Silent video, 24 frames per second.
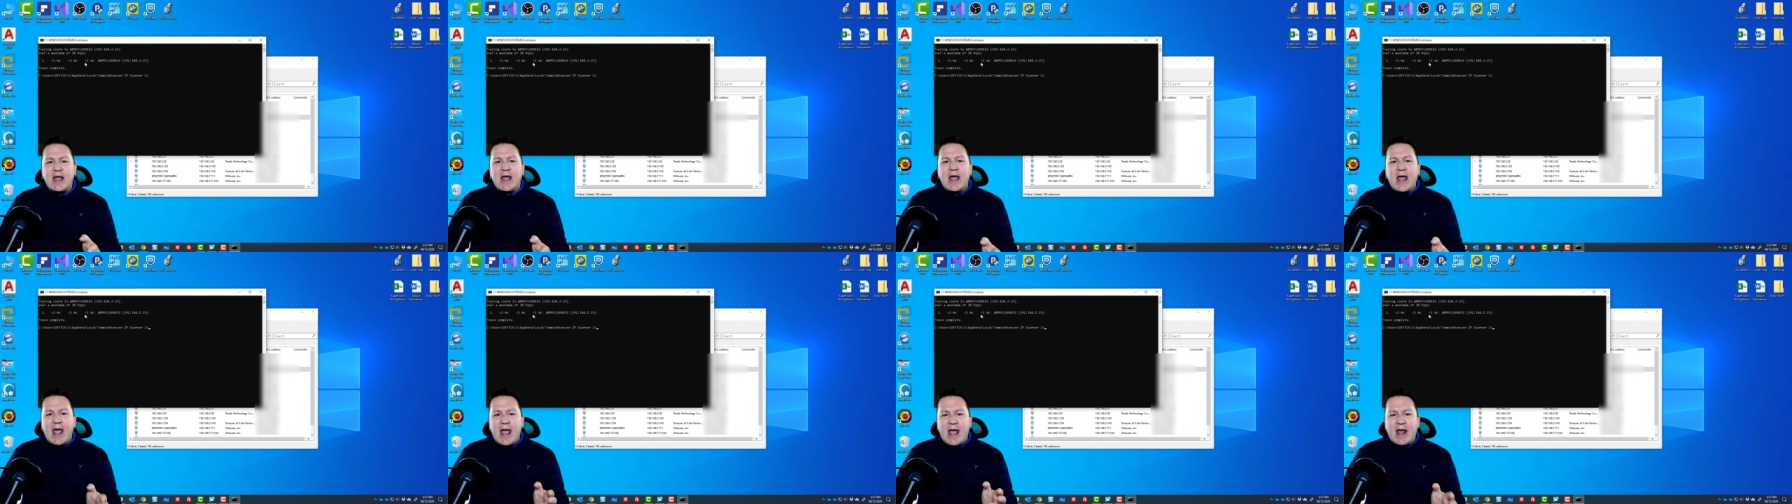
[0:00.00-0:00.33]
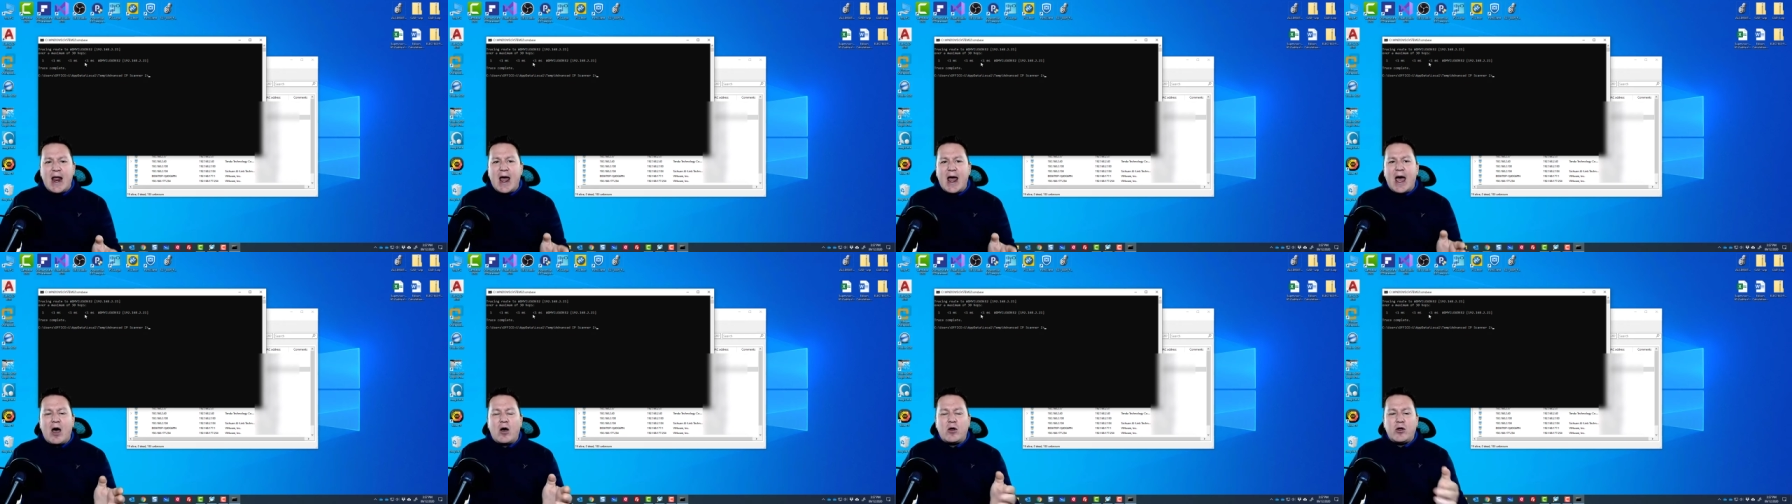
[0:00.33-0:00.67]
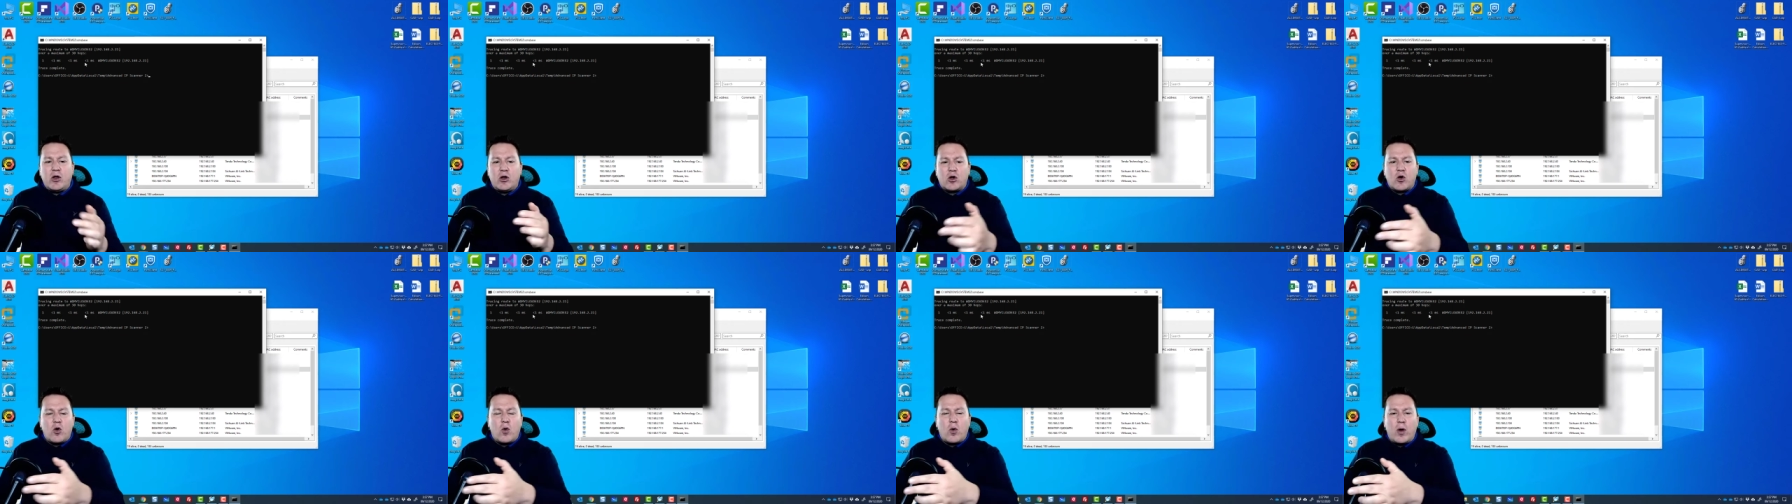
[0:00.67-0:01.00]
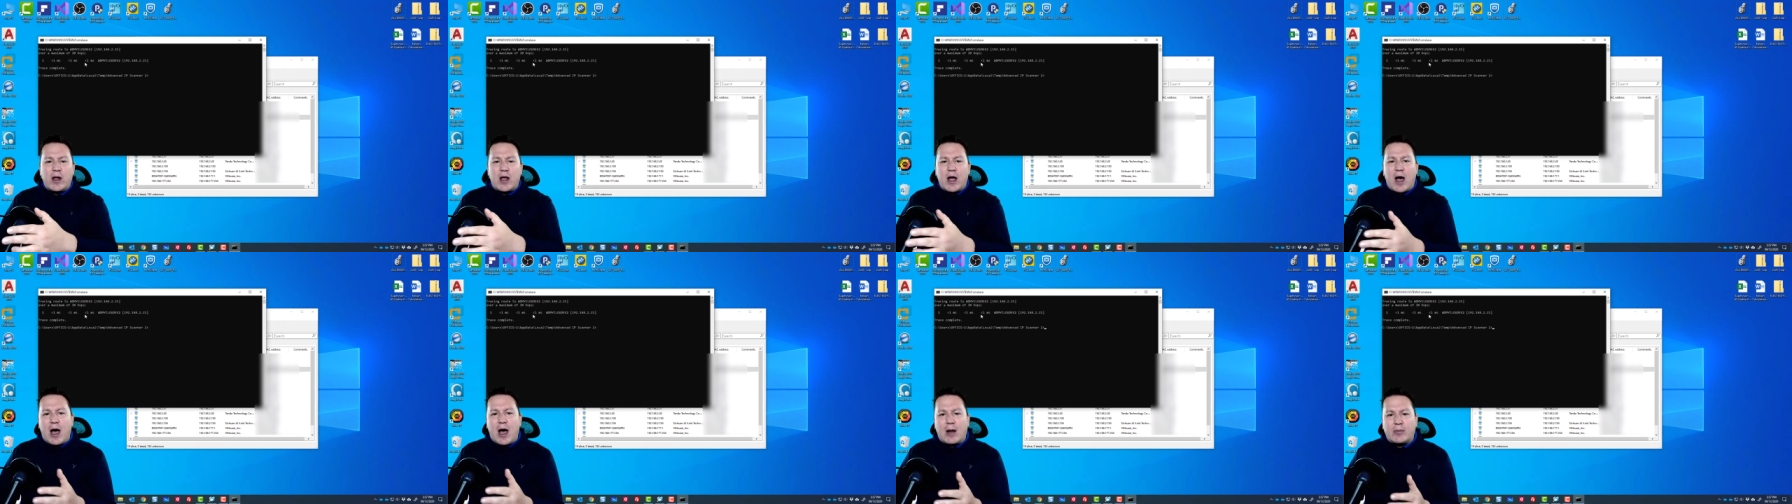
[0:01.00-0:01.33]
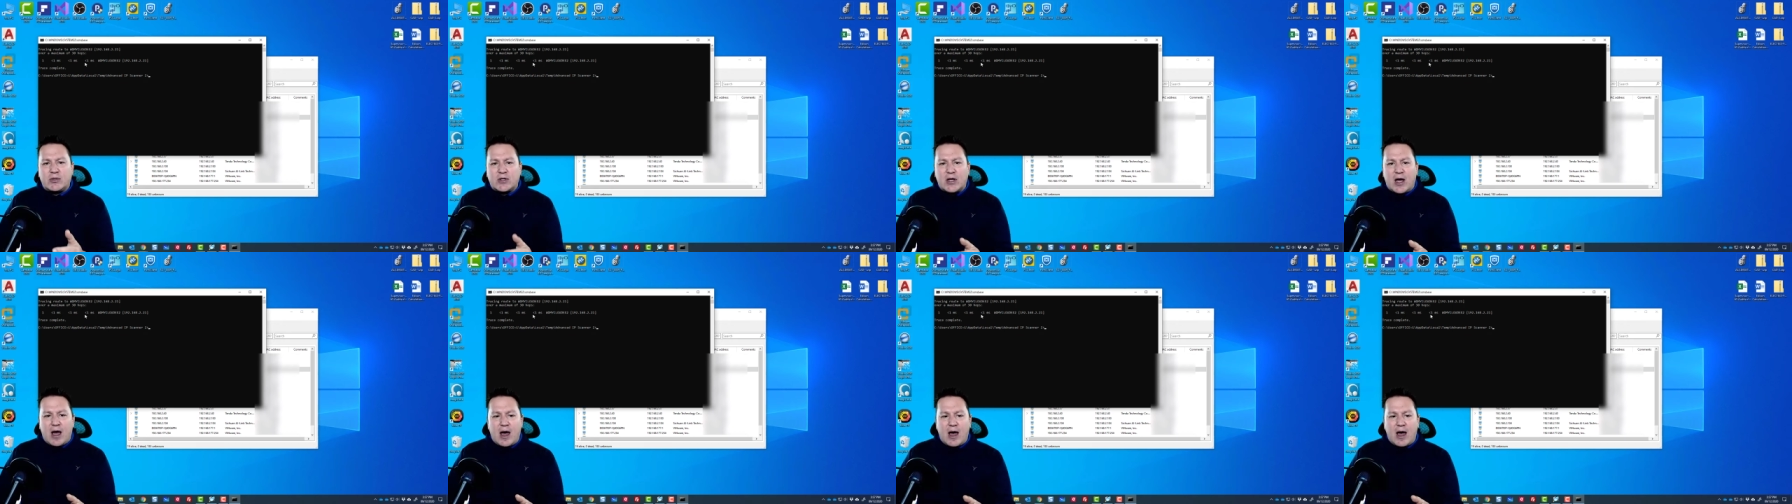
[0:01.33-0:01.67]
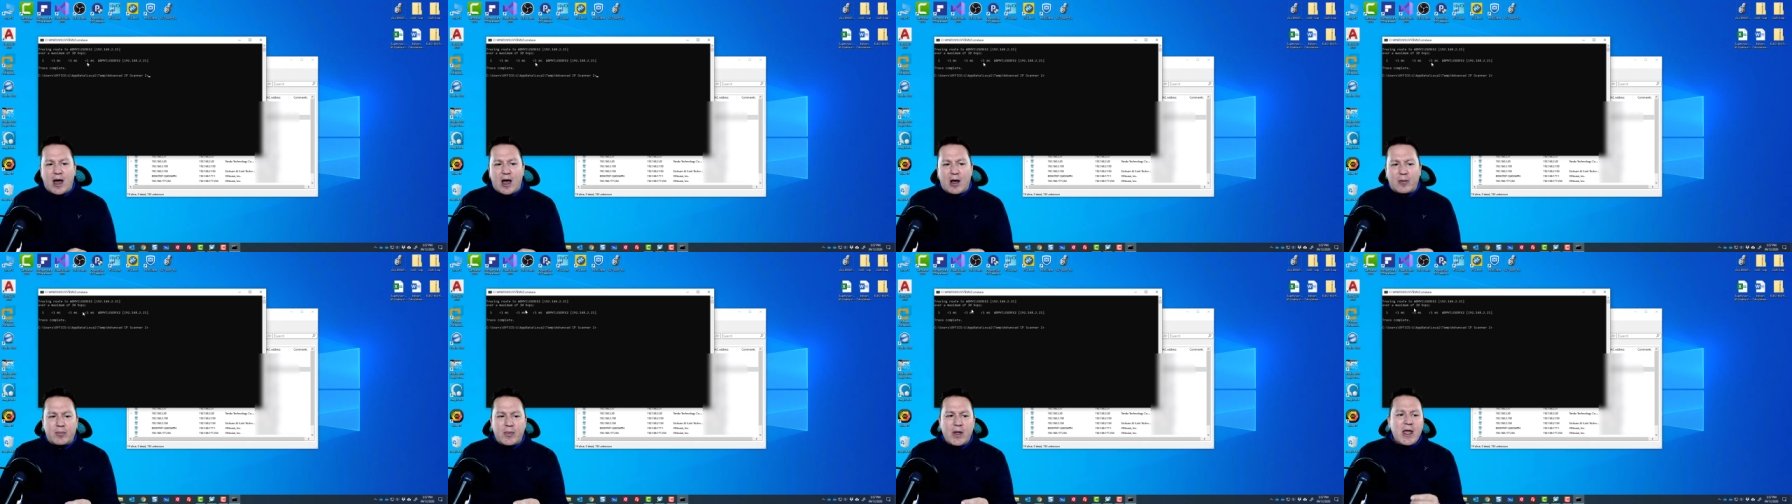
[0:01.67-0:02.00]
and how you're going hop to
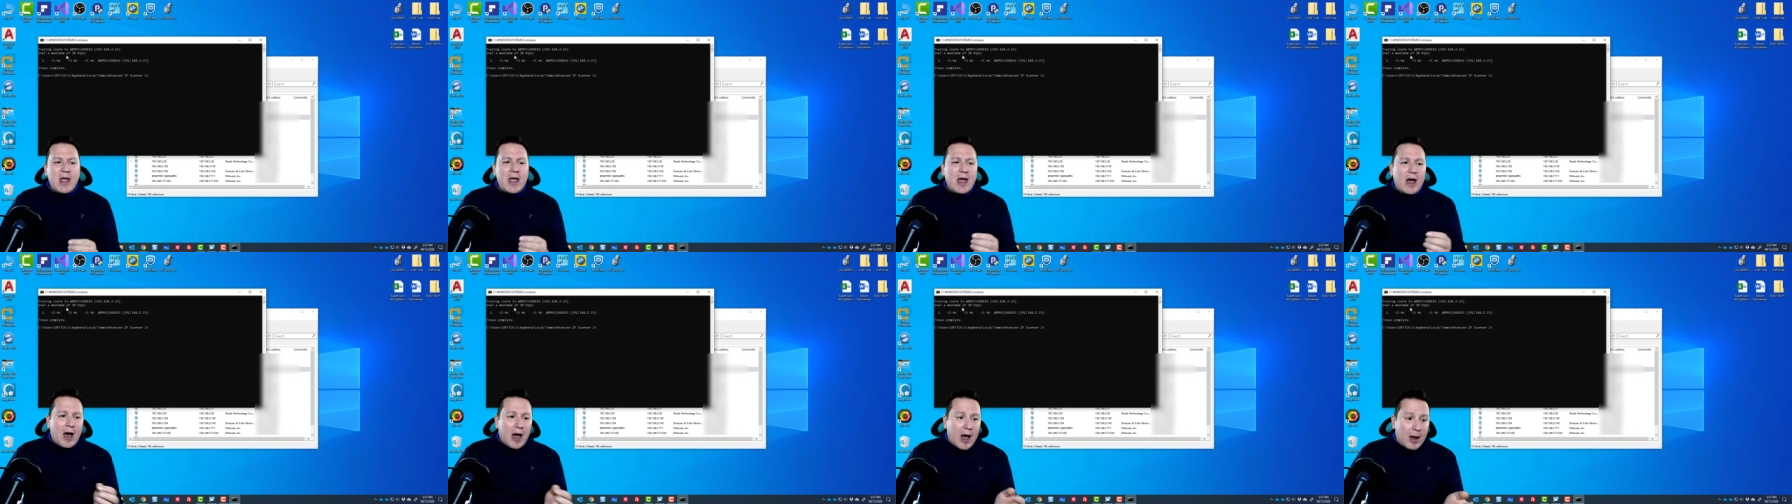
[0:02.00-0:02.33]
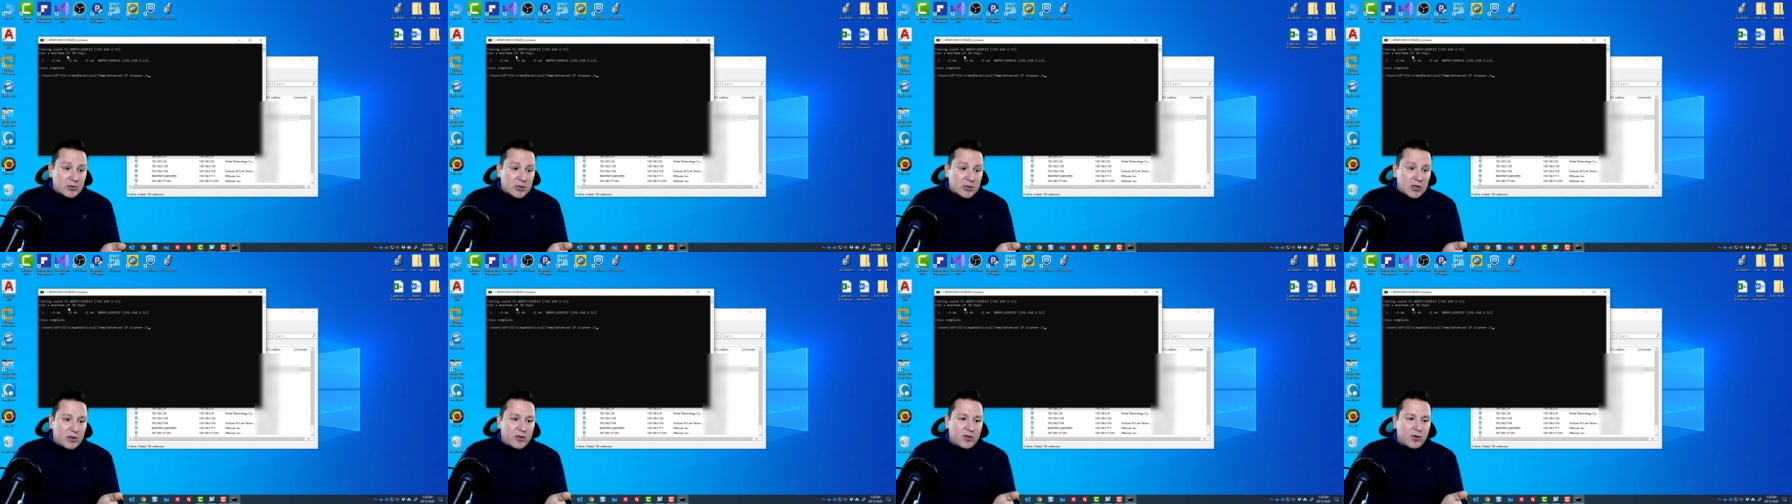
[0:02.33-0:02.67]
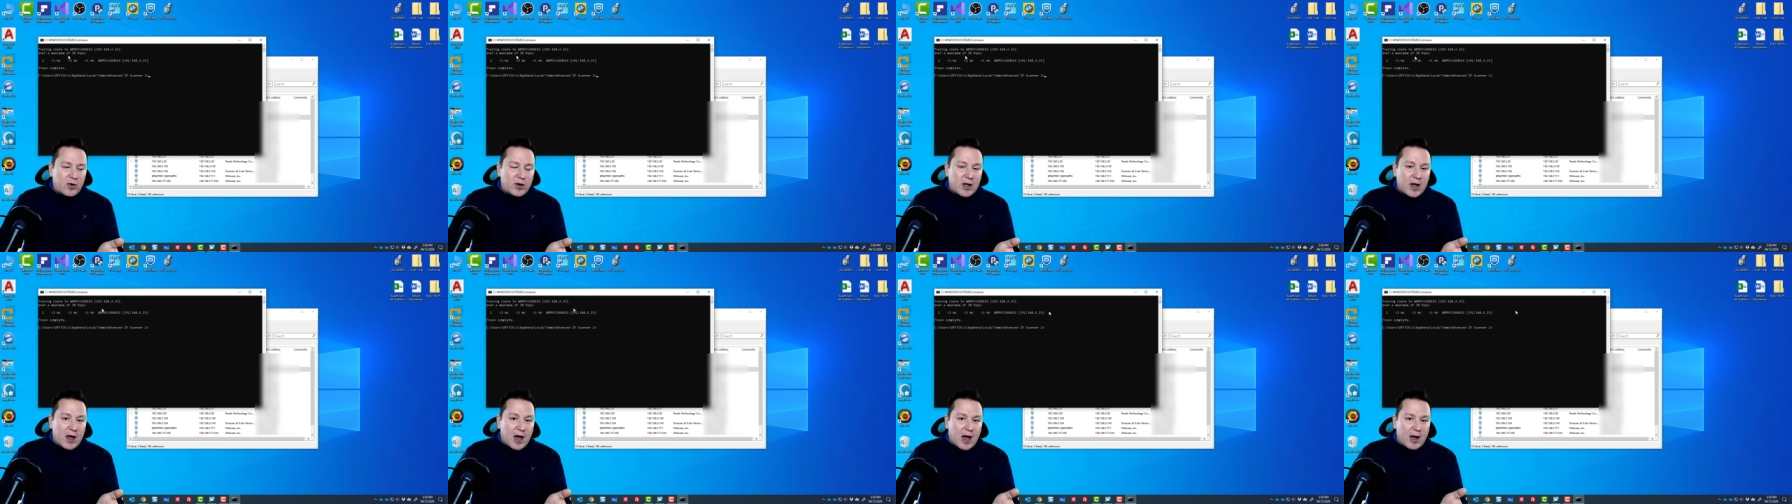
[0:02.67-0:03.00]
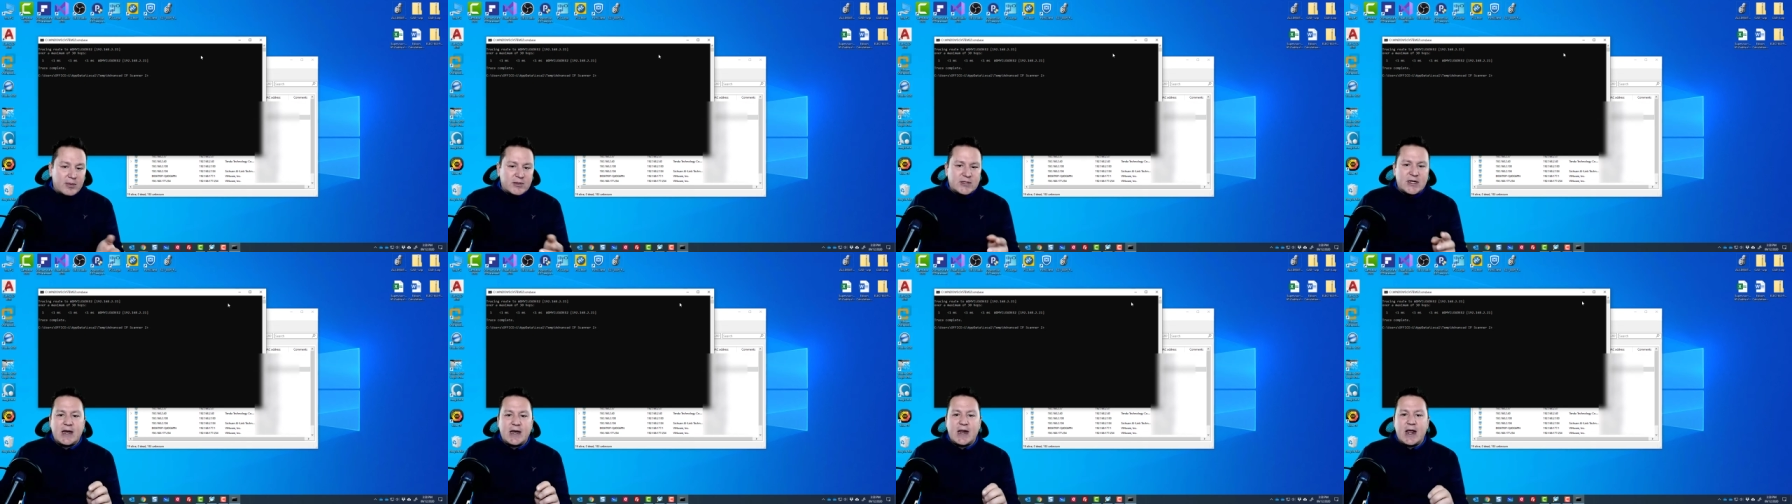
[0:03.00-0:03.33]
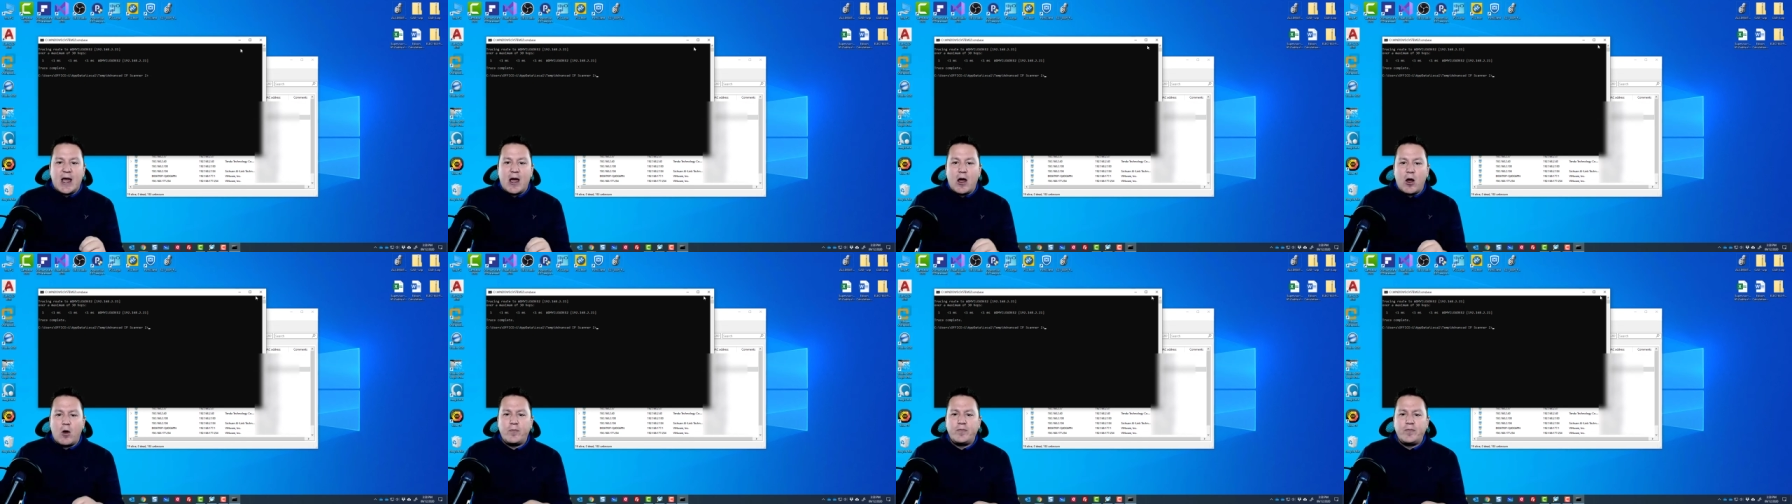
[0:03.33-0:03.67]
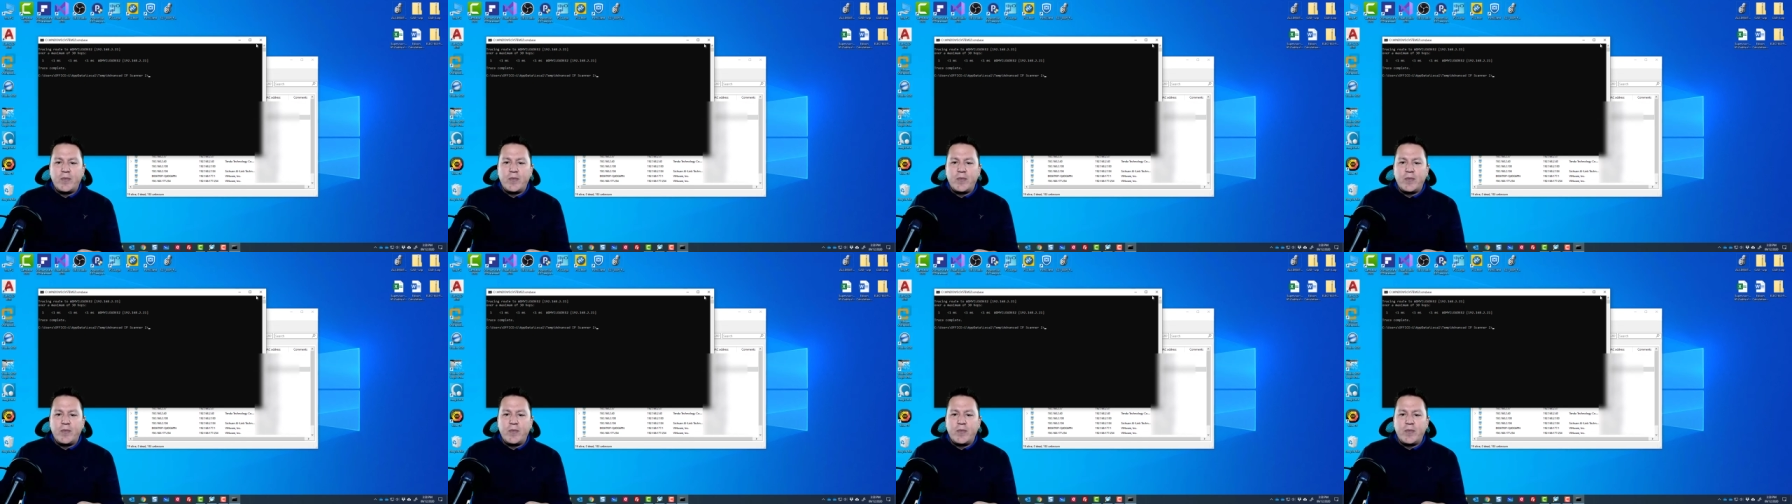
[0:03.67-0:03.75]
hop, up to thirty hops anyhow.